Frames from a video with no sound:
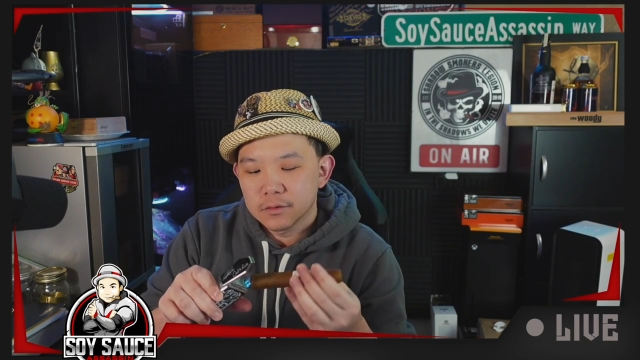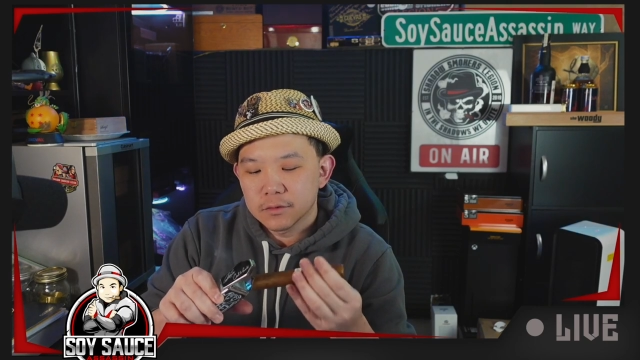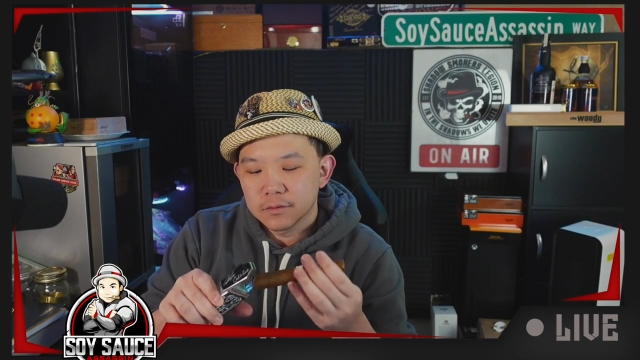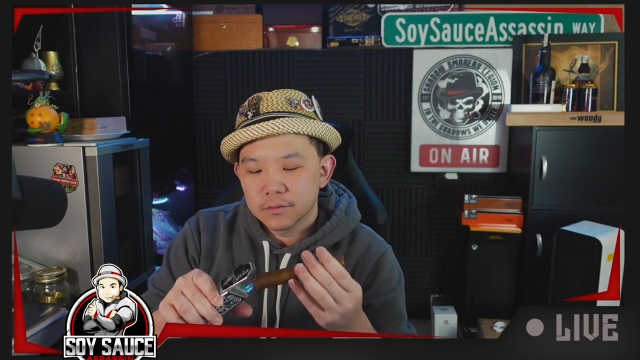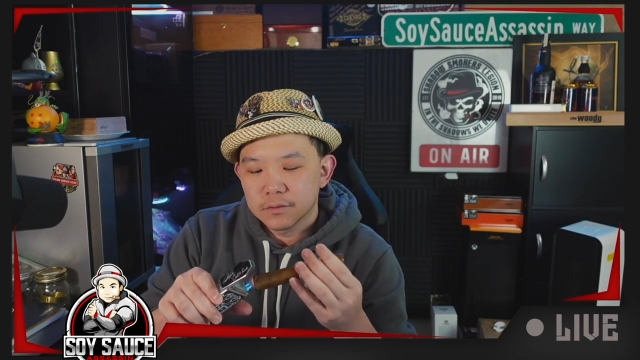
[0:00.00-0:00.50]

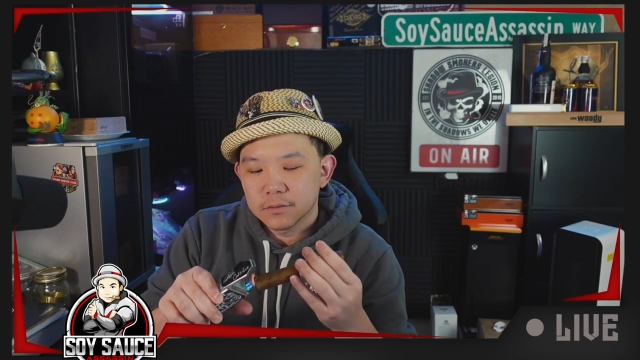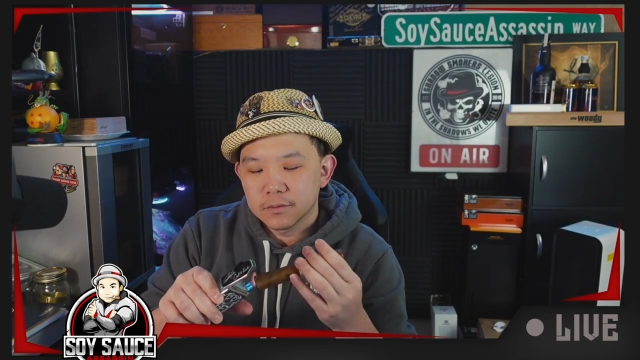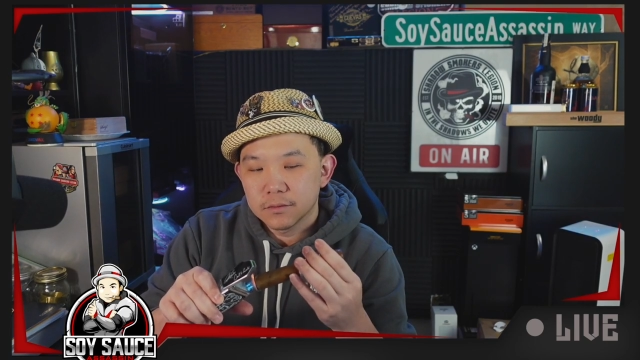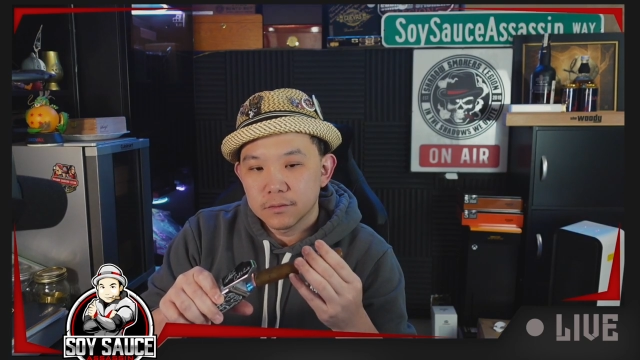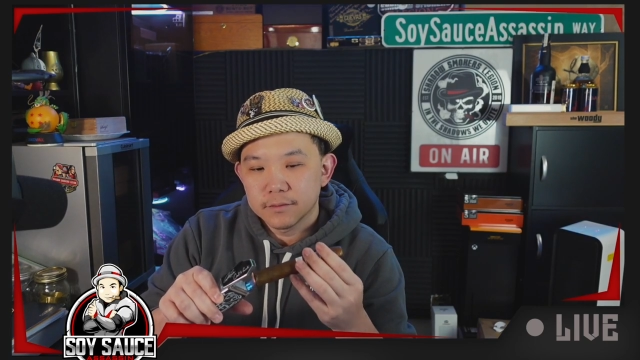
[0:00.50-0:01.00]

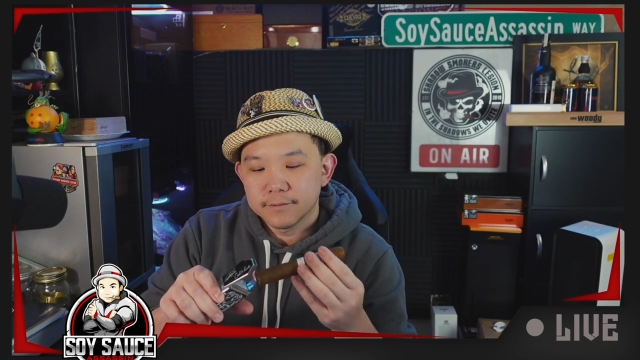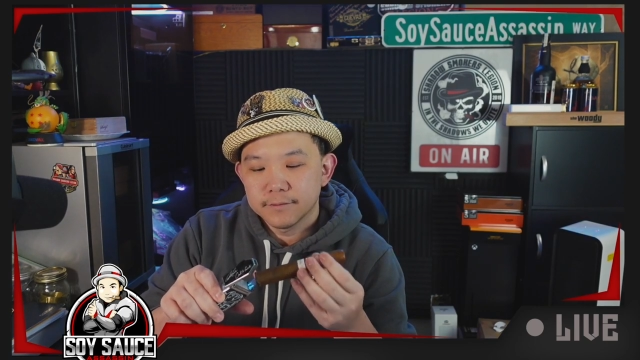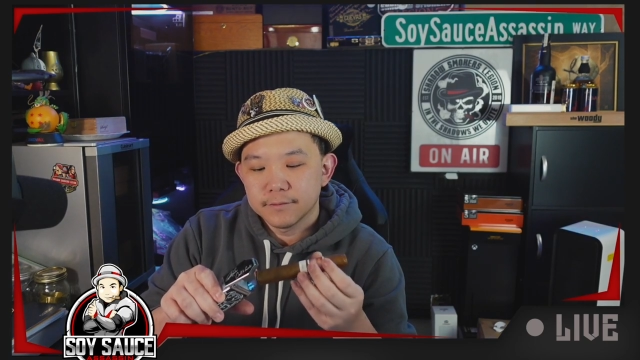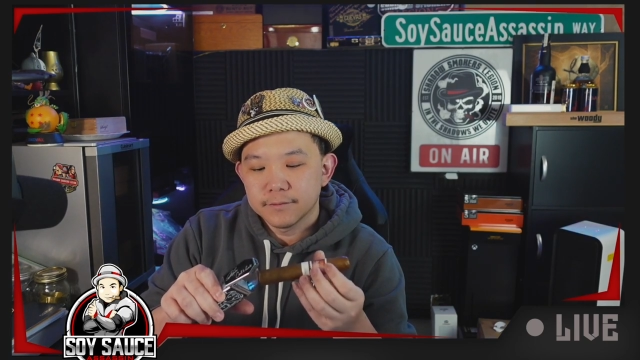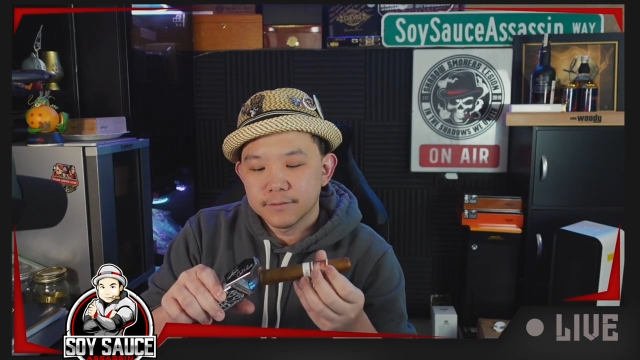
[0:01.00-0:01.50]

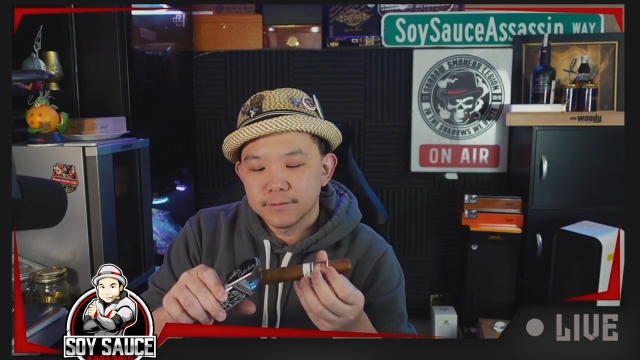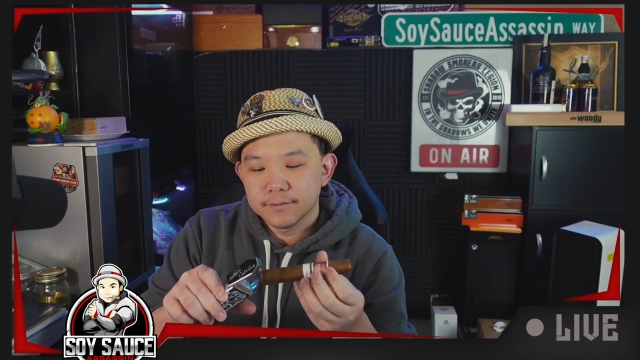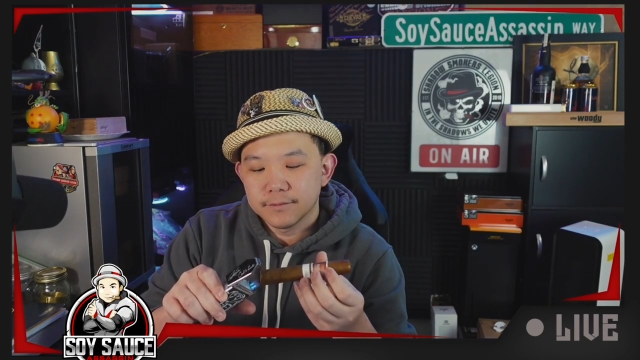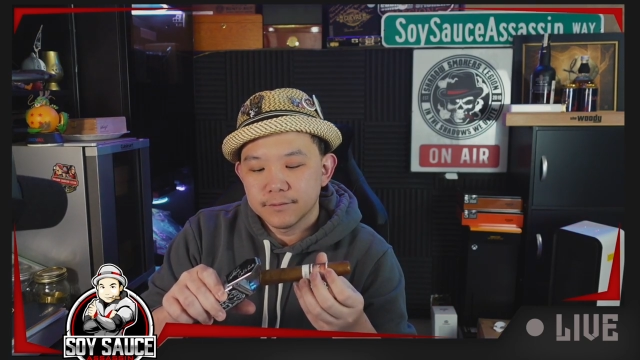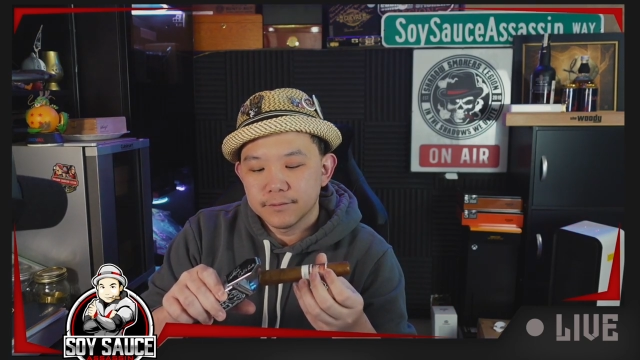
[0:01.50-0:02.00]

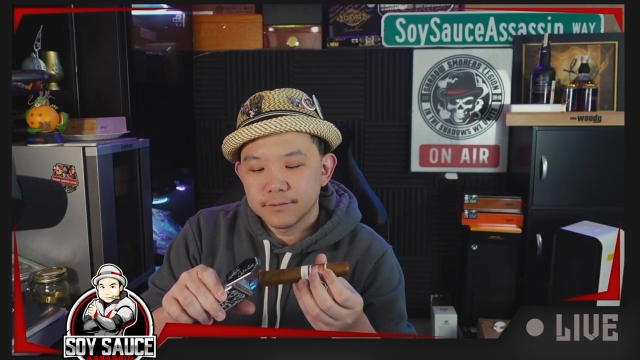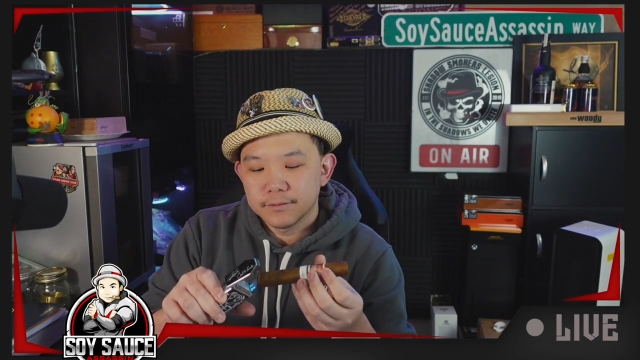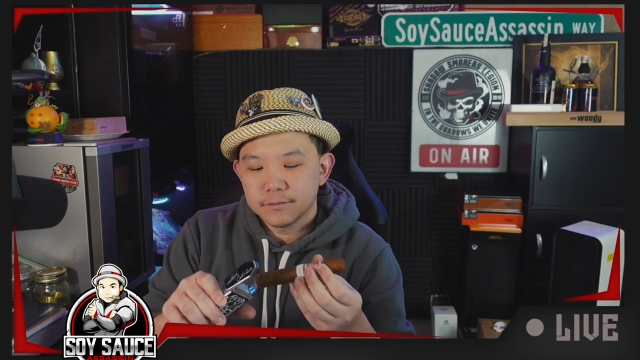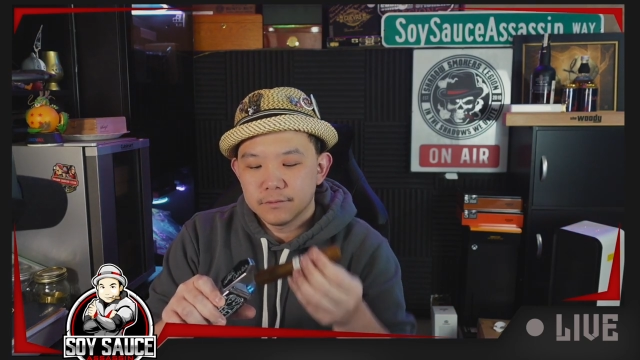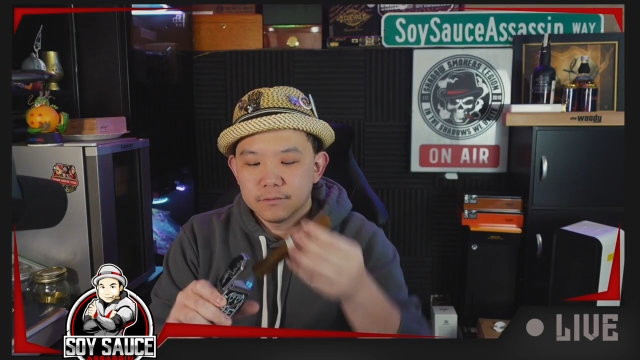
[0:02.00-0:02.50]

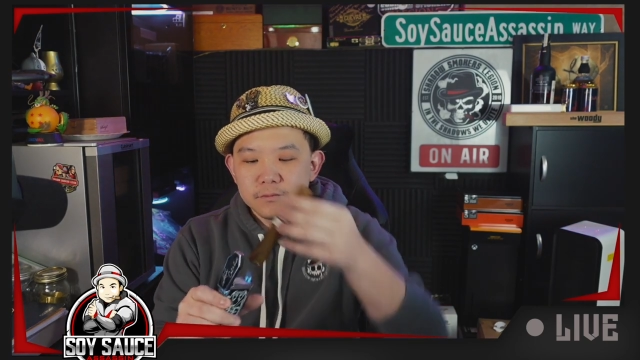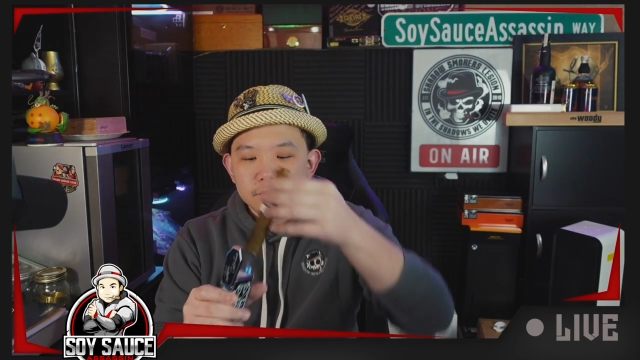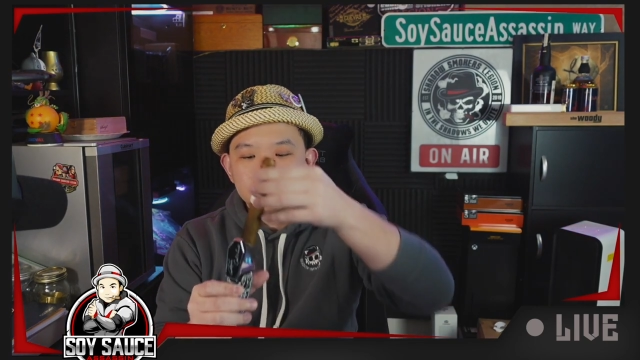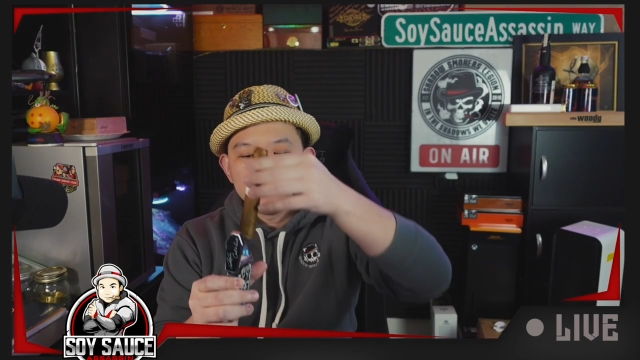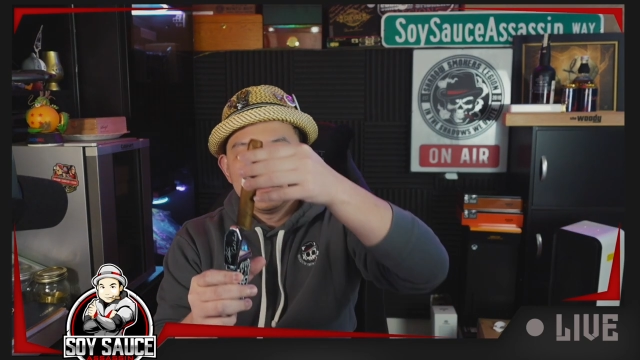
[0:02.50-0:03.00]

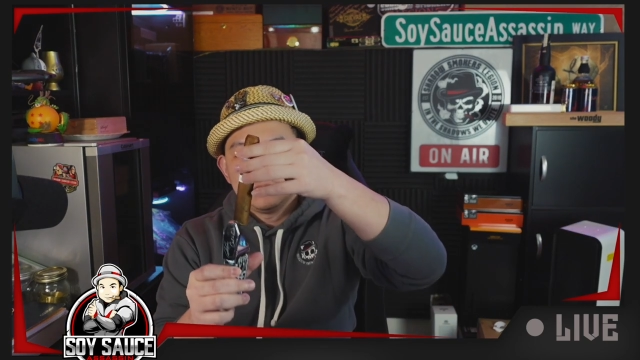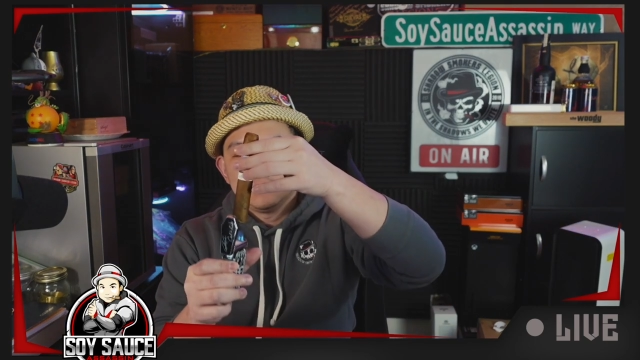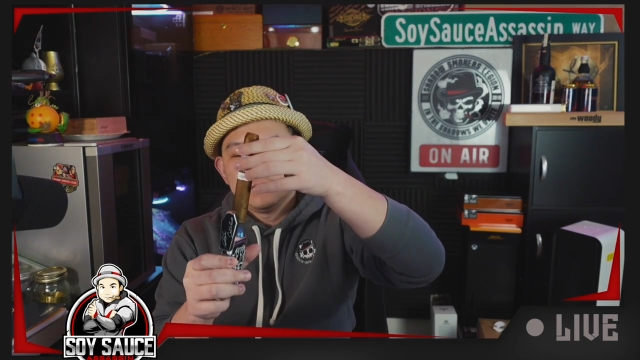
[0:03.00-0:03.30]
(no one is talking)